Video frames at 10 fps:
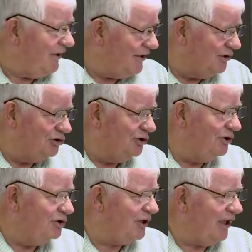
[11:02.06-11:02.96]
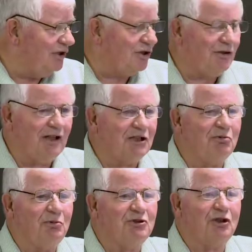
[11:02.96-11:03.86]
think in Judy's case, her
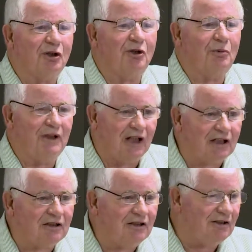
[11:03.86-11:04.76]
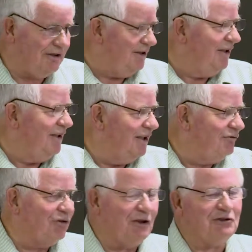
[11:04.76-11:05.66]
husband was a little reluctant at
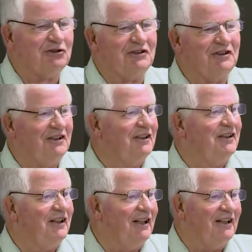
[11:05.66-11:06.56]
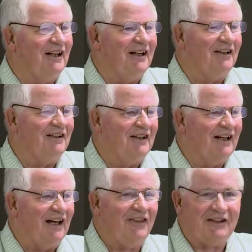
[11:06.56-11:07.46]
first. And I
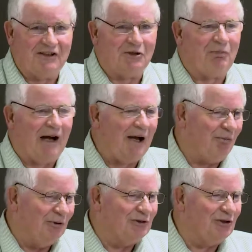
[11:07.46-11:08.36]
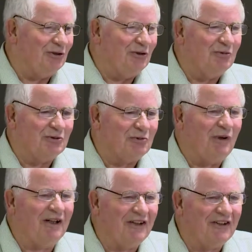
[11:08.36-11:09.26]
think this Bible Institute was
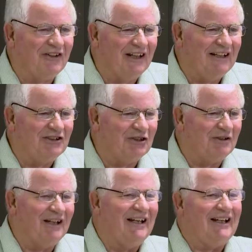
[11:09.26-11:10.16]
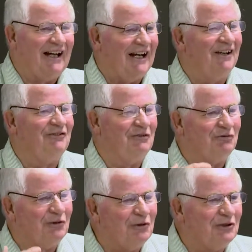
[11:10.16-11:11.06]
one of the things that kind of
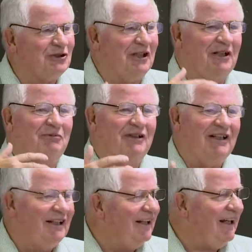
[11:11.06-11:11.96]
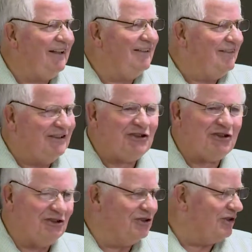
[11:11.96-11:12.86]
influenced him that, hey, this
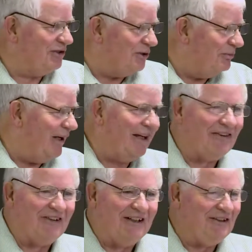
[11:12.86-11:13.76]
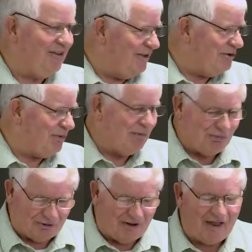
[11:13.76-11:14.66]
isn't such a bad thing. These
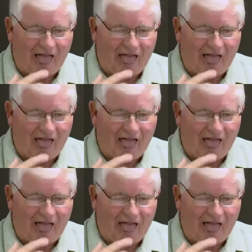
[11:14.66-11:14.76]
people